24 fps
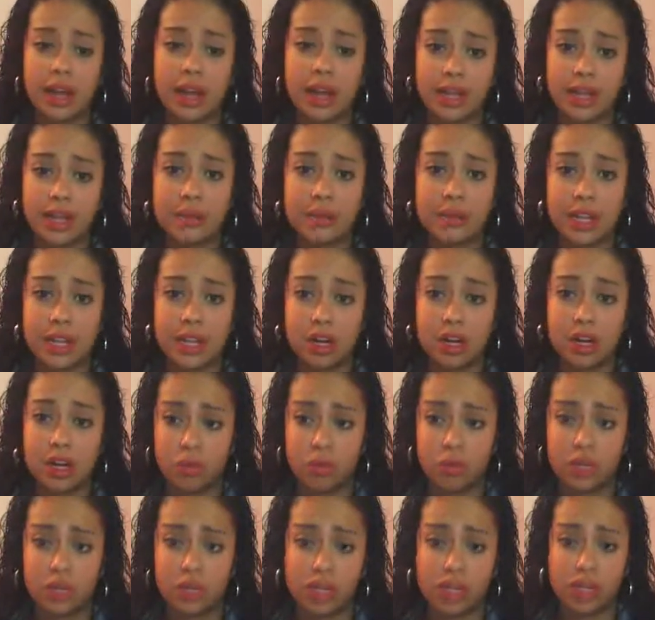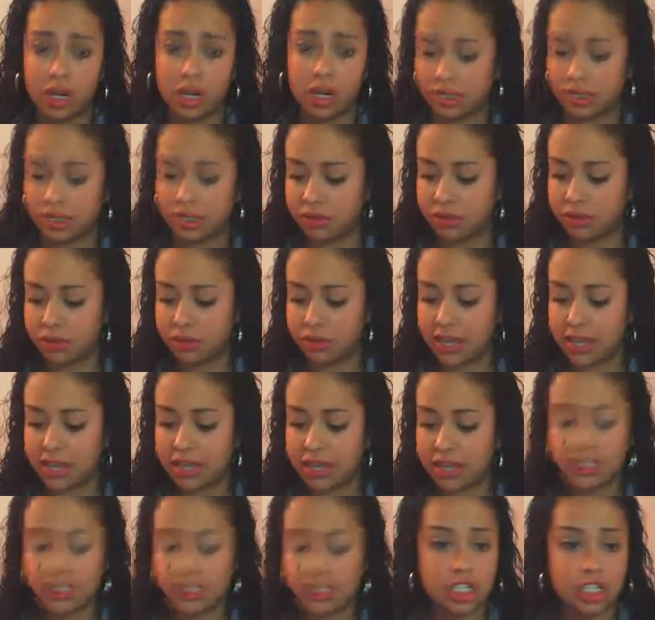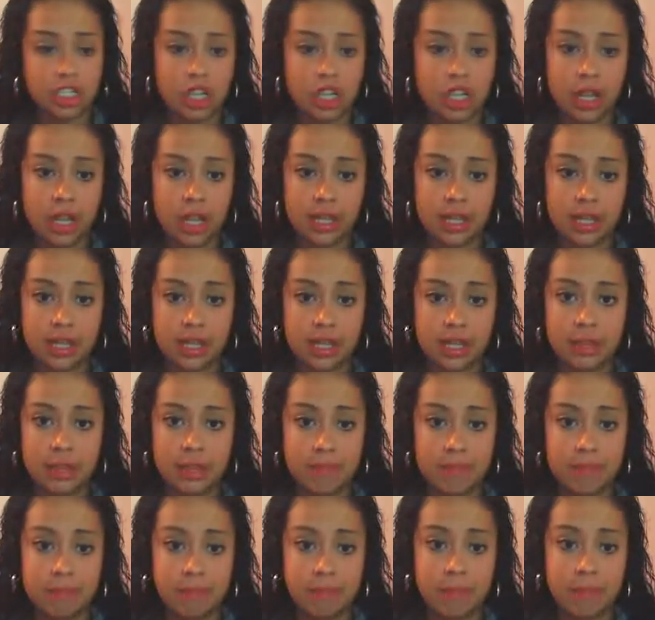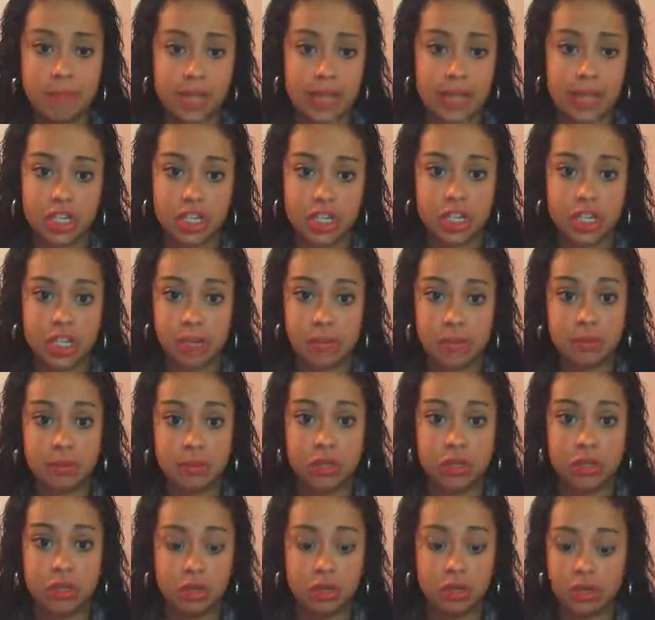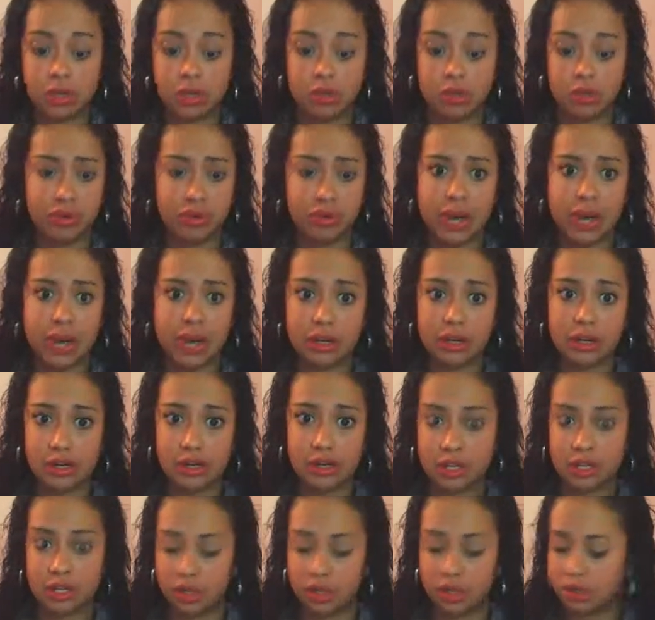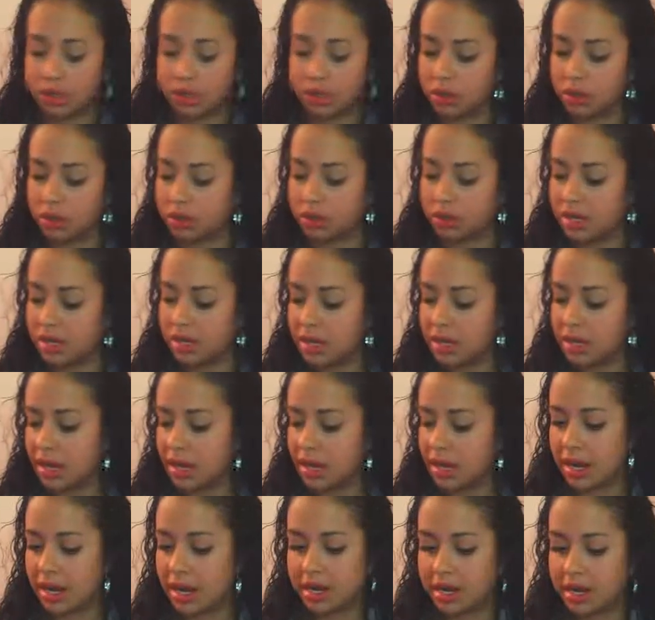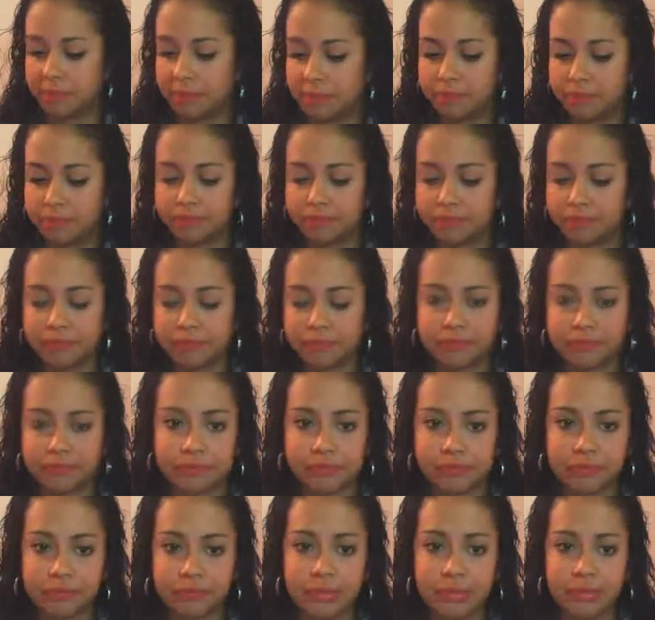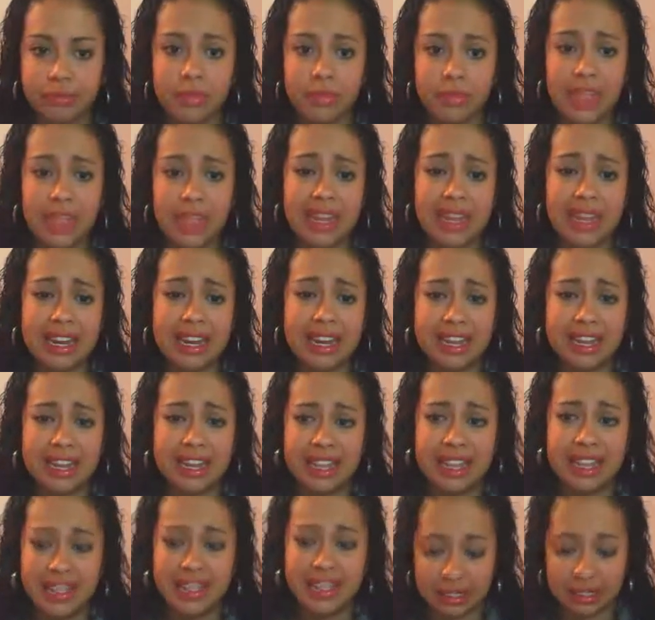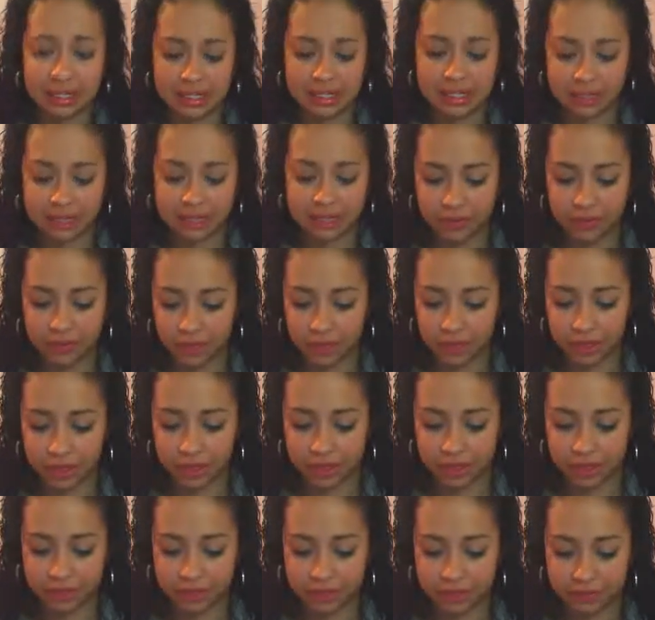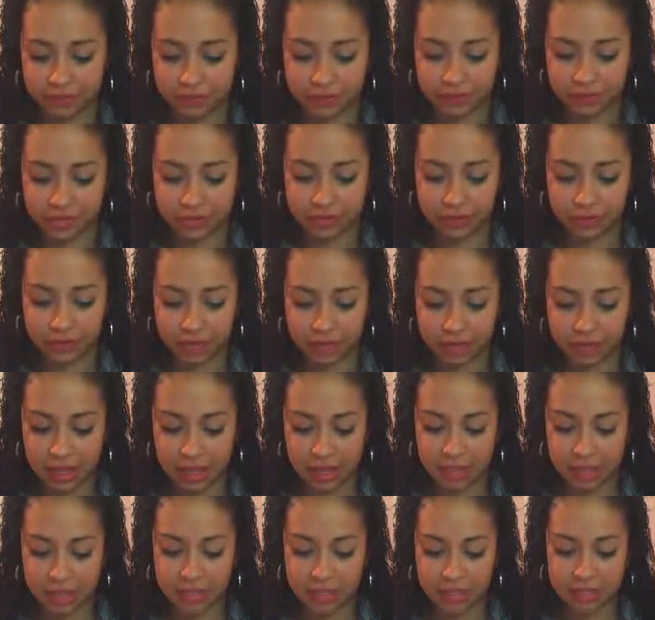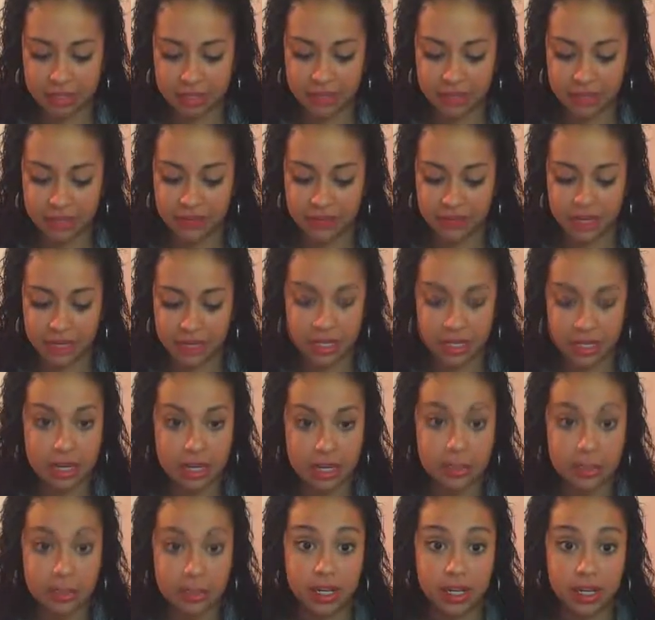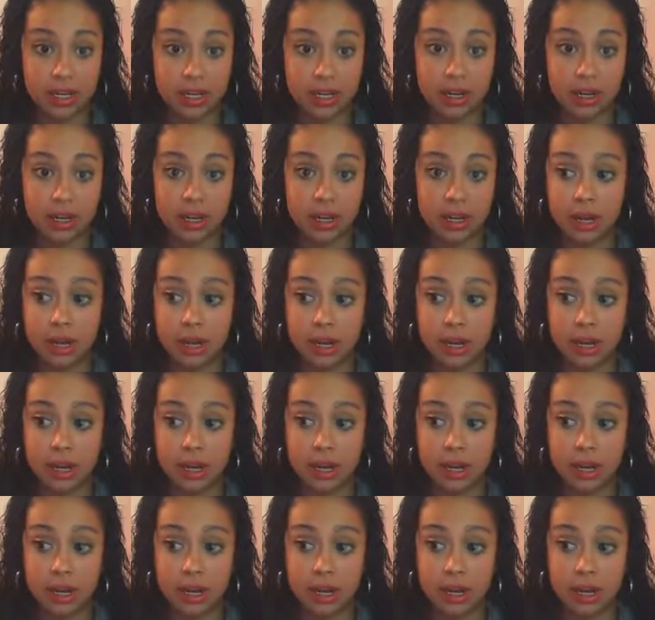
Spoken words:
I'm gonna be really honest with you guys, it's not like the best chips or crackers in the world. I kind of like getting stuff with flavor that makes me feel like I'm eating